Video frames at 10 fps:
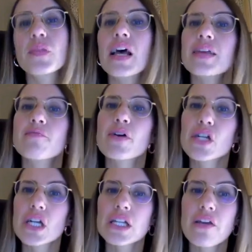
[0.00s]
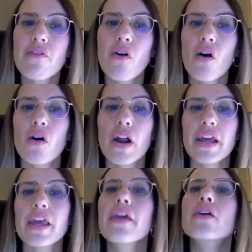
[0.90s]
especially for
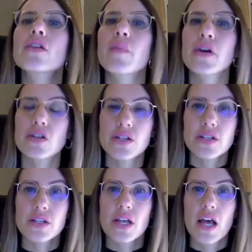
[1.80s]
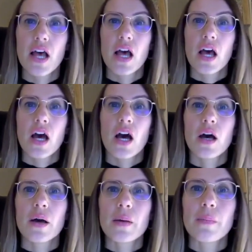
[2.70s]
economic reasons,
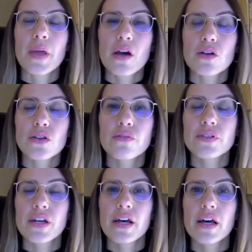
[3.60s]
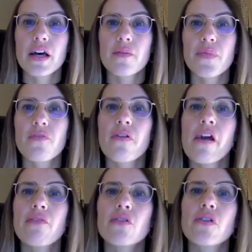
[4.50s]
because of the
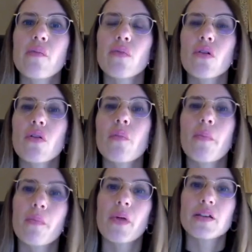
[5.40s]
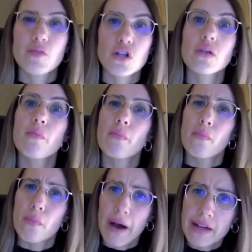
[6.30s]
favorable, especially
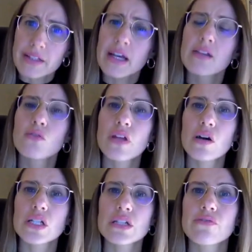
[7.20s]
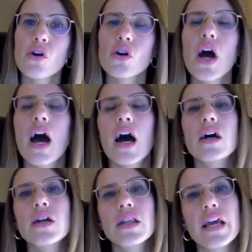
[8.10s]
back then, 2004,
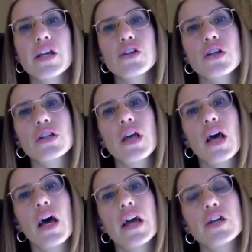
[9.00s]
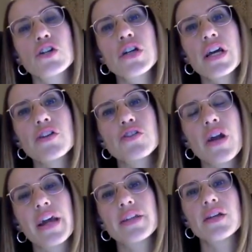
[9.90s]
exchange
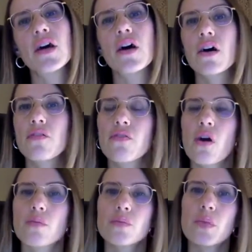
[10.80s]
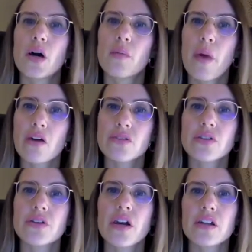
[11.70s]
rate from pound
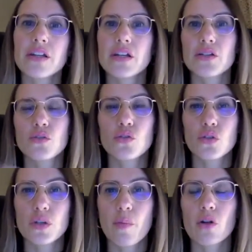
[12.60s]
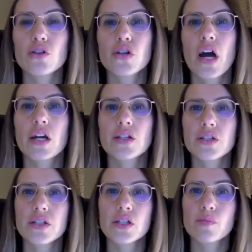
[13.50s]
sterling to the Polish
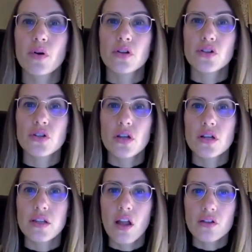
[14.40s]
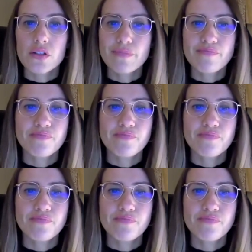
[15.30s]
currency, that is Polish zloty.